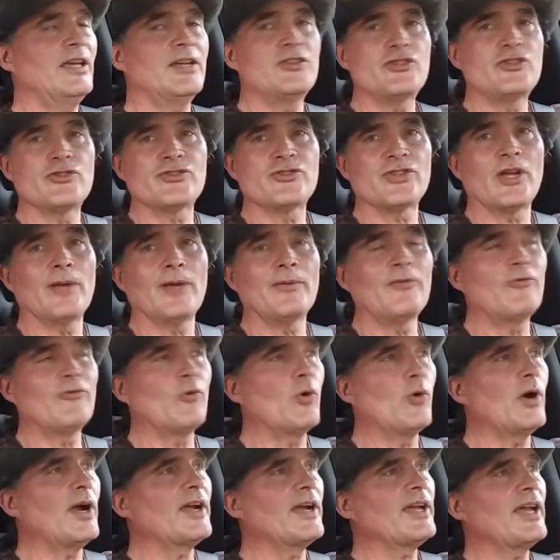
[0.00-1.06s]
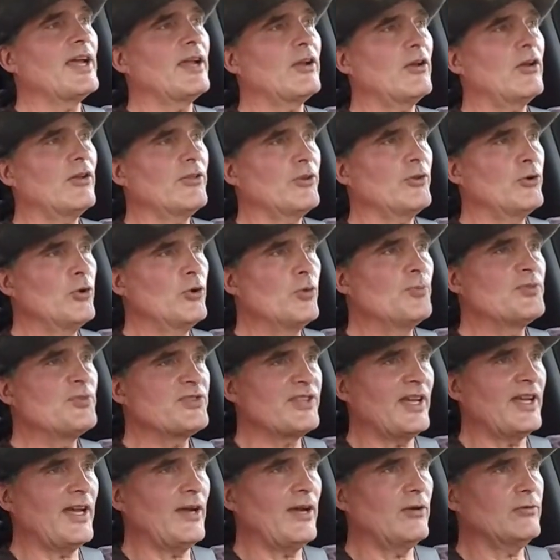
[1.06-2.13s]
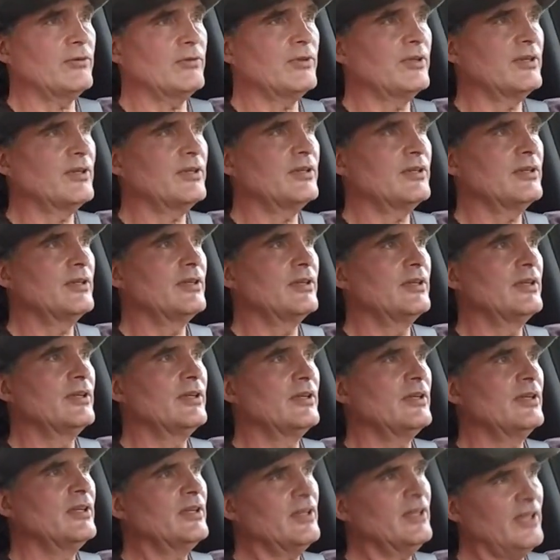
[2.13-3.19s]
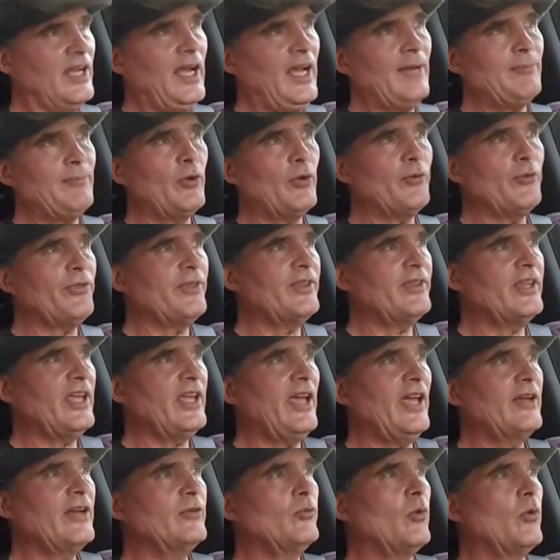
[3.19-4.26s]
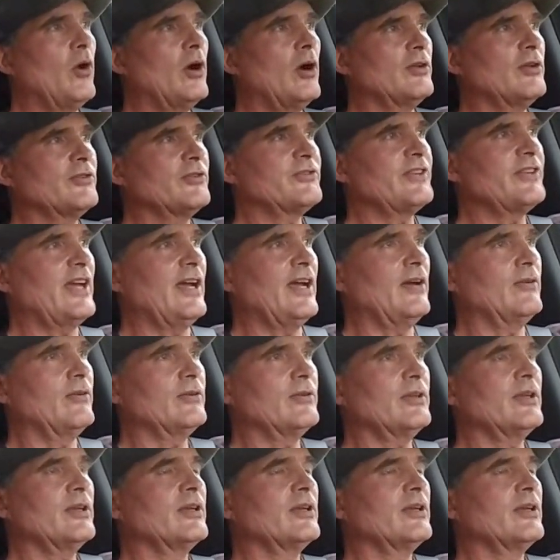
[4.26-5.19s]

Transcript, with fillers: as you saw before, I got all the hoops down. Got both of the end walls down.